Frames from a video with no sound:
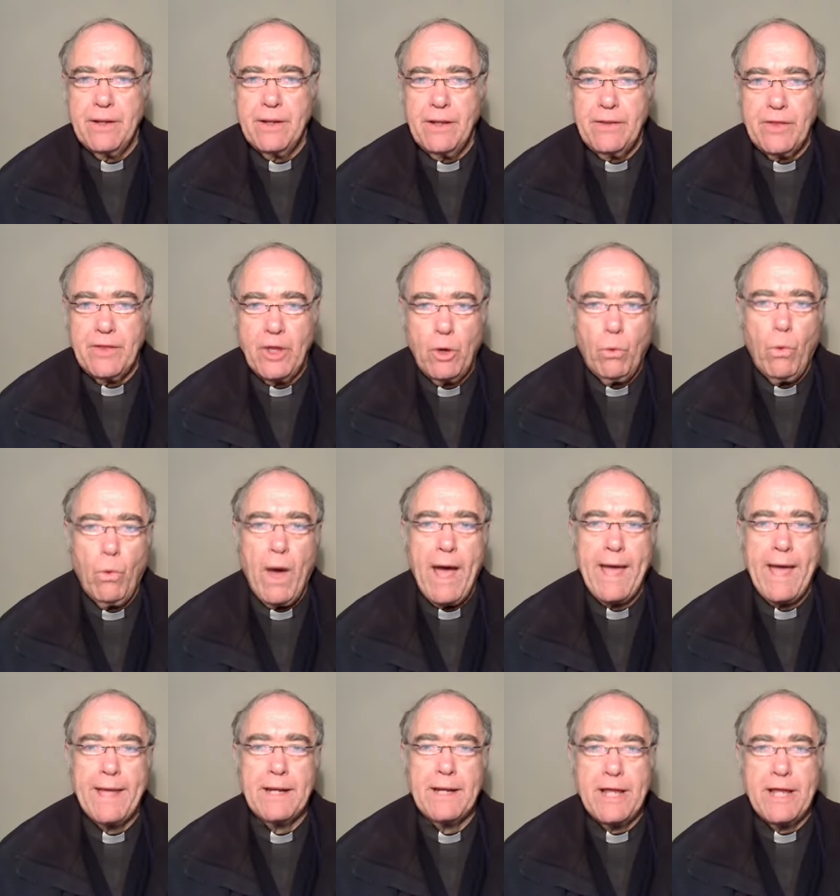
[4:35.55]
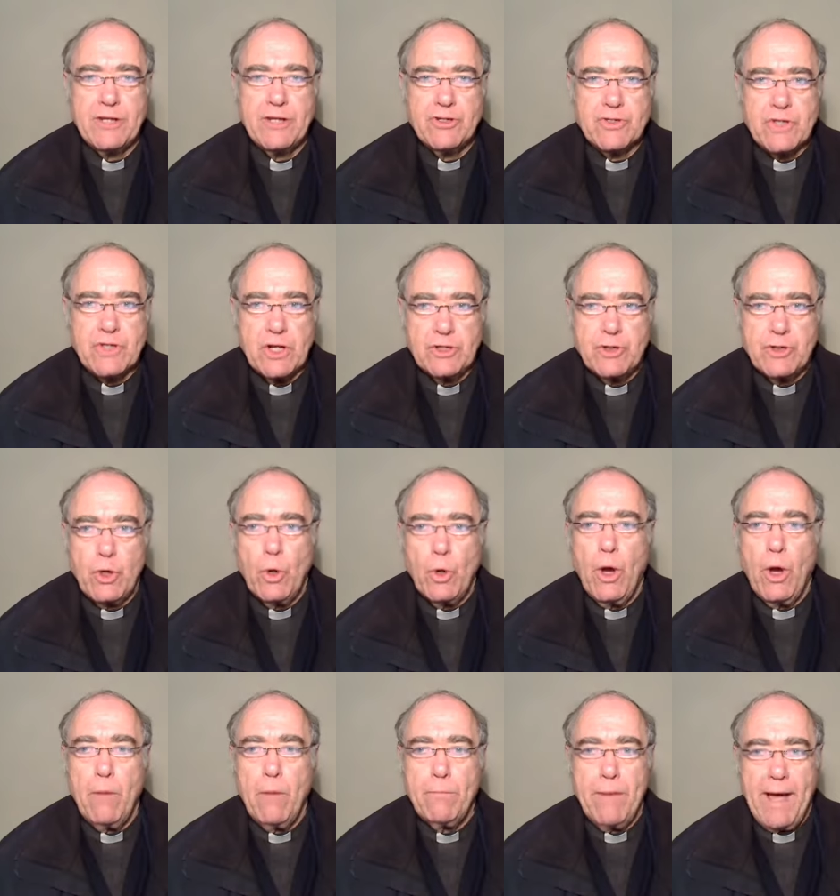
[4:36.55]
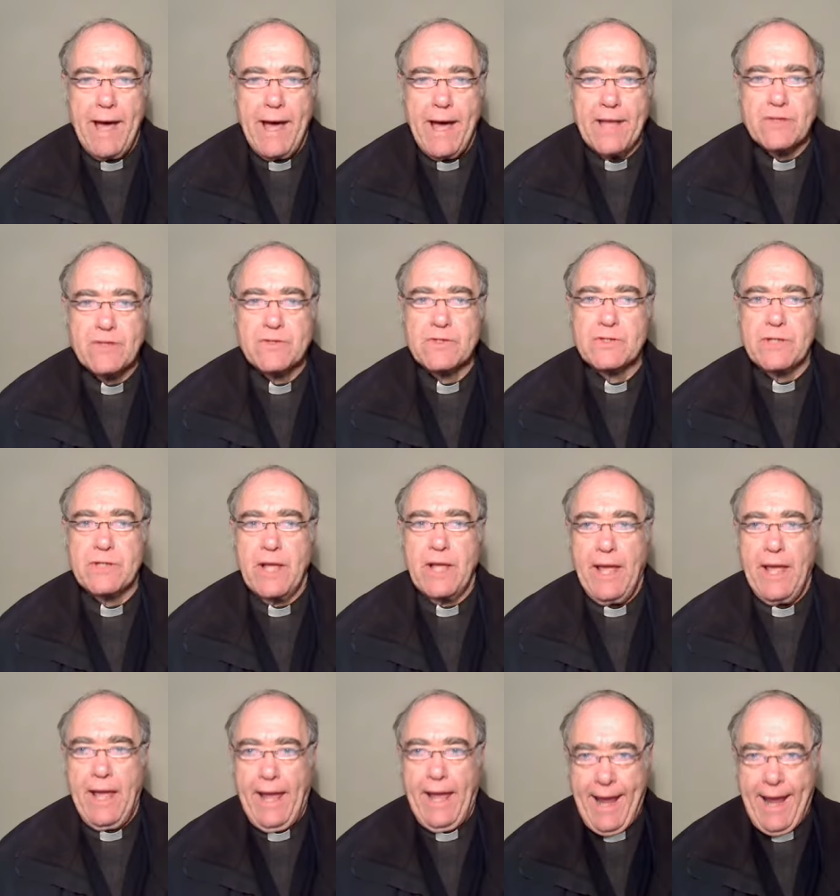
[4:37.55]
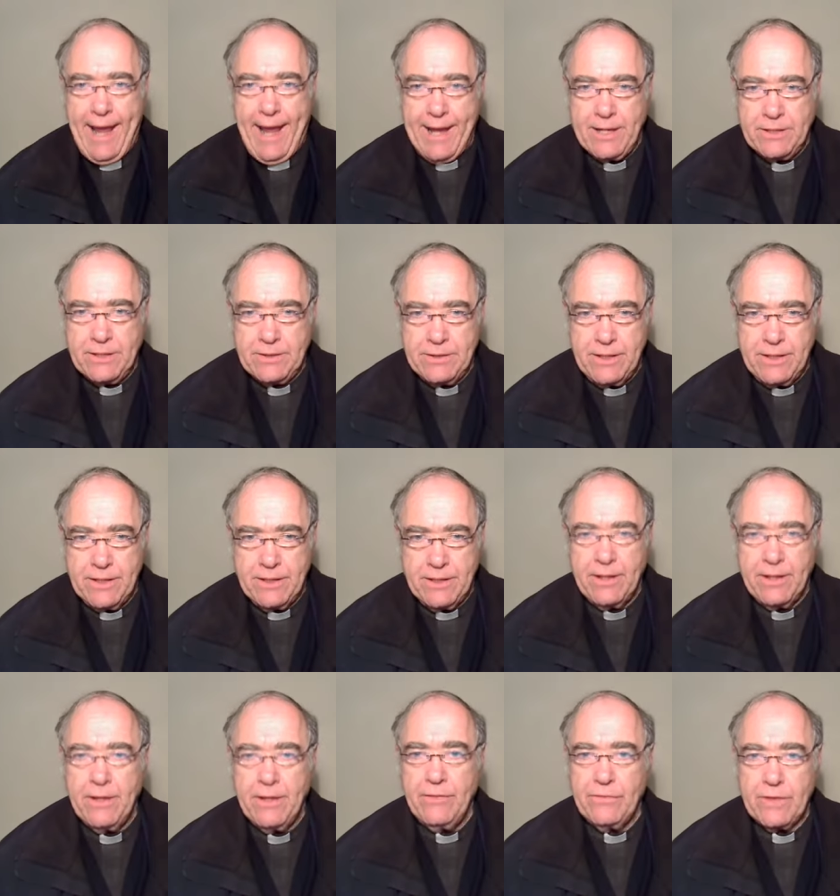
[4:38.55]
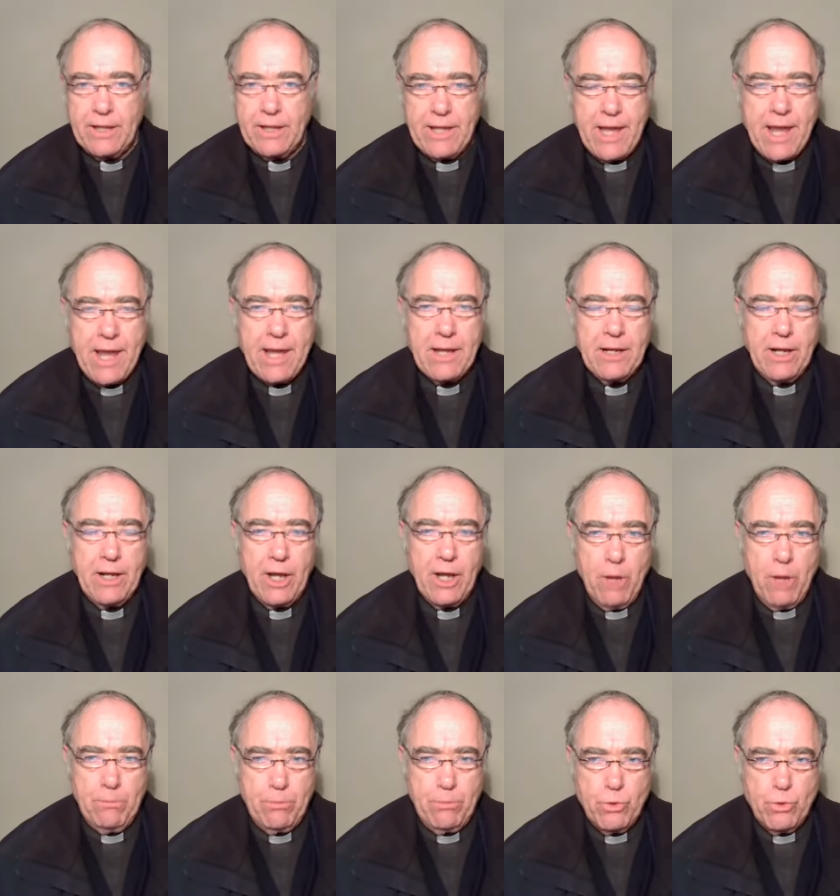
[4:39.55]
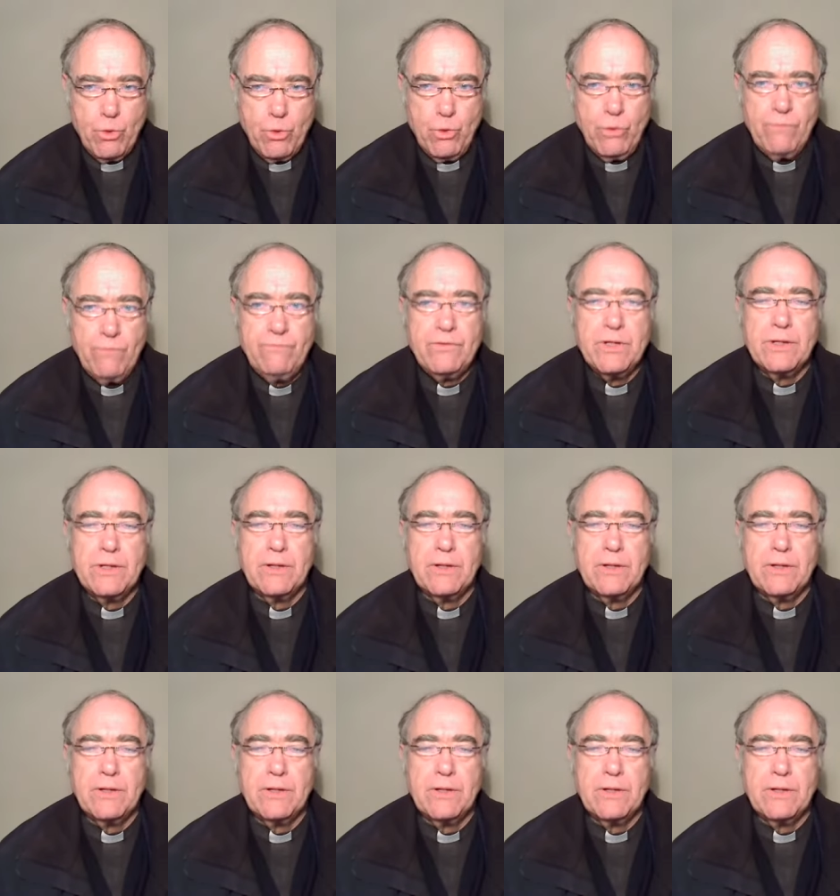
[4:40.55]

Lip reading: the Hawaiian legislature passed and the king approved